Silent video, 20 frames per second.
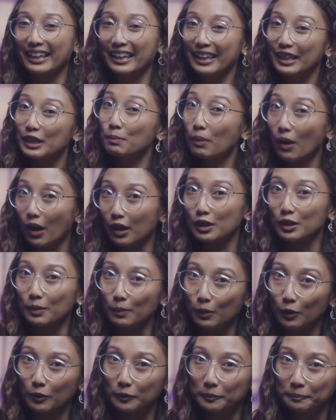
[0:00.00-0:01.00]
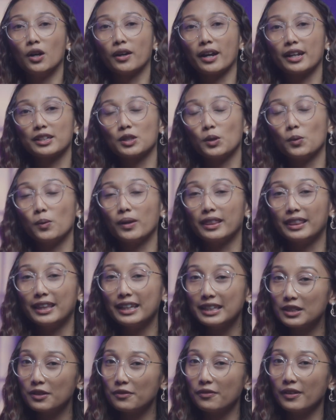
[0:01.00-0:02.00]
is possible. Okay, so with
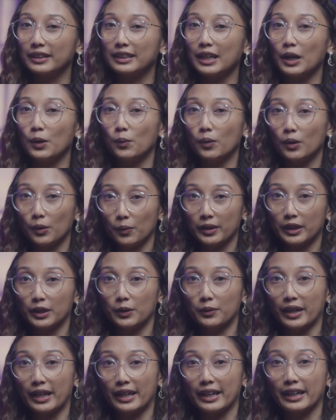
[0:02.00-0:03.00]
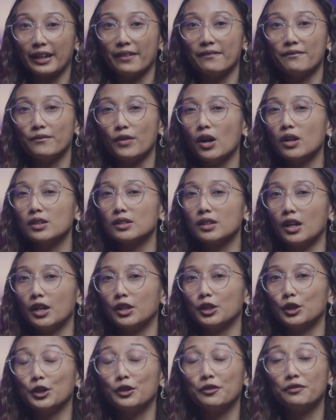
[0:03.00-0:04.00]
this effect that we're recreating, it falls
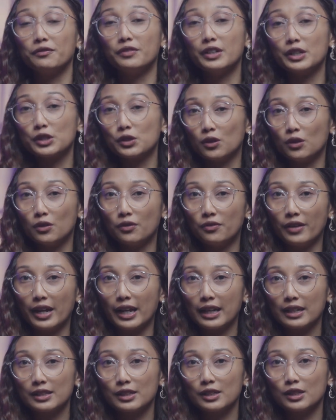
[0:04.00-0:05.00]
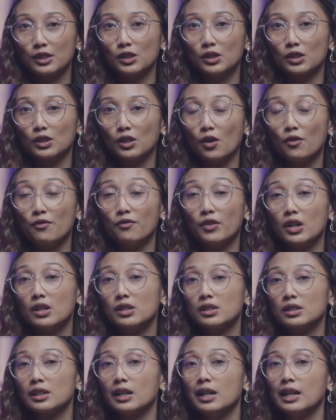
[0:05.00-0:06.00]
under visual effects. So
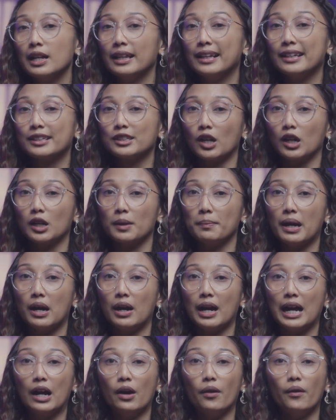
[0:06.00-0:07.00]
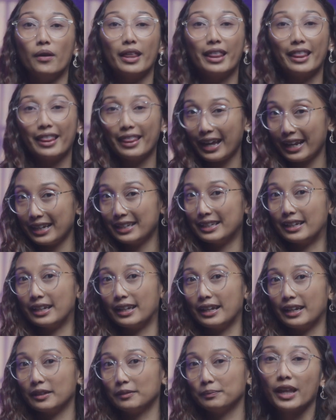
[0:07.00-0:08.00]
first, let's talk about how they
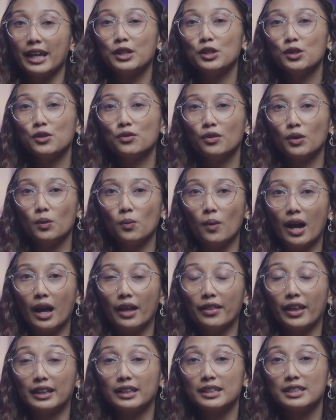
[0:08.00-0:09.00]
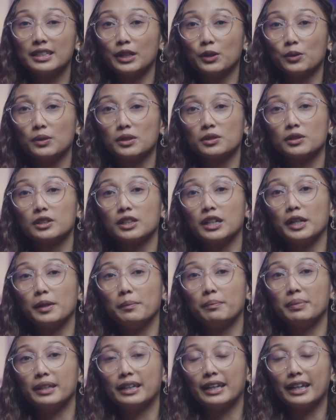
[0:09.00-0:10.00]
did it. They knew for a while that the sequence was gonna
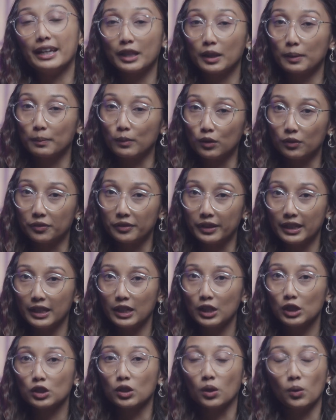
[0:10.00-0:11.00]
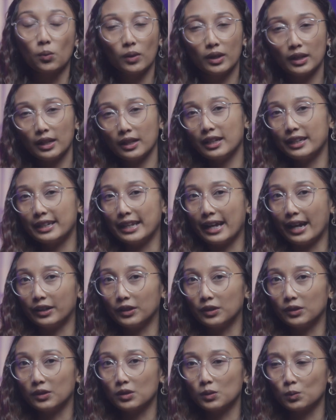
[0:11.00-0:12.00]
be in the movie, so one of the
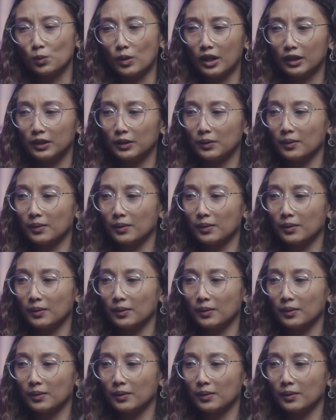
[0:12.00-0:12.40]
Daniels walked